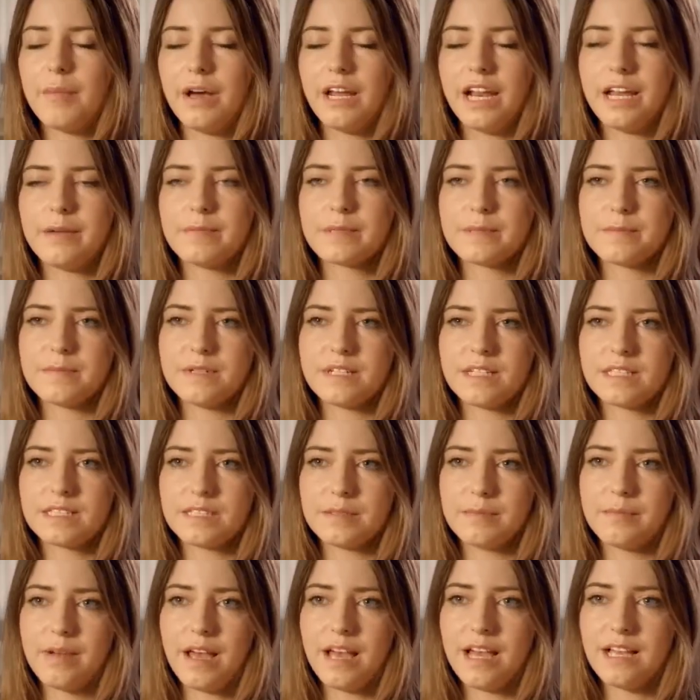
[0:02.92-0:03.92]
My name is
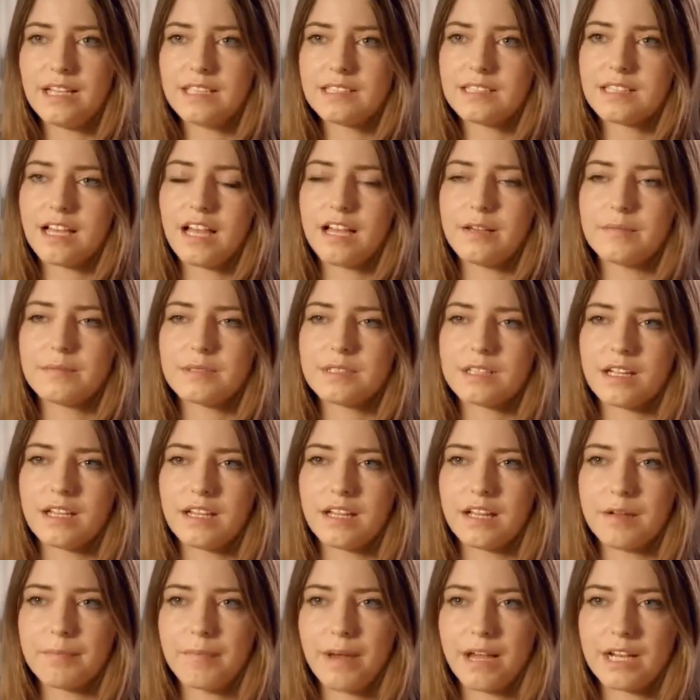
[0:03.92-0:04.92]
Melissa Mears. I'm
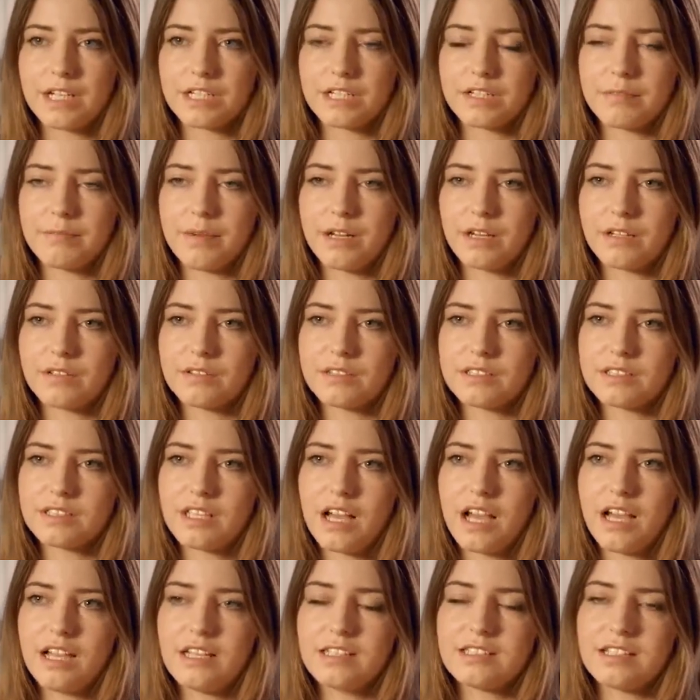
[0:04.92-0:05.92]
studying a Bachelor of Medical
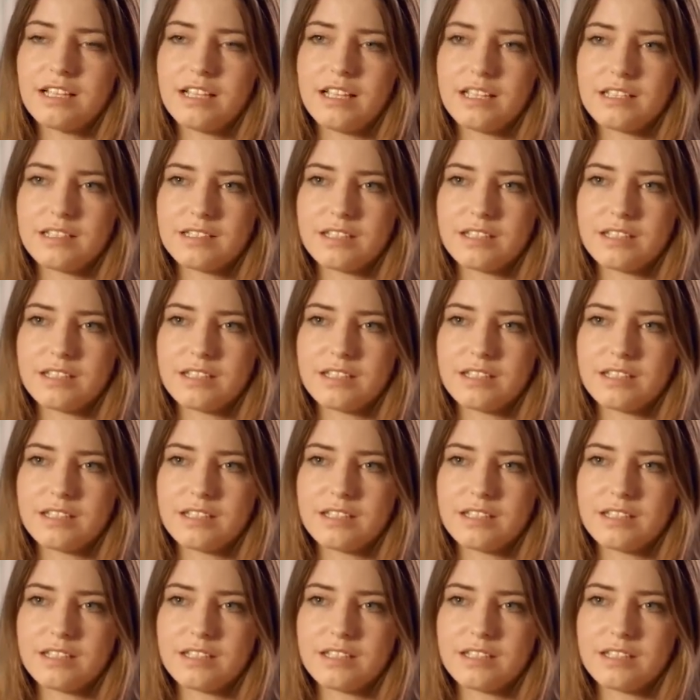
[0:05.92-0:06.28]
Science at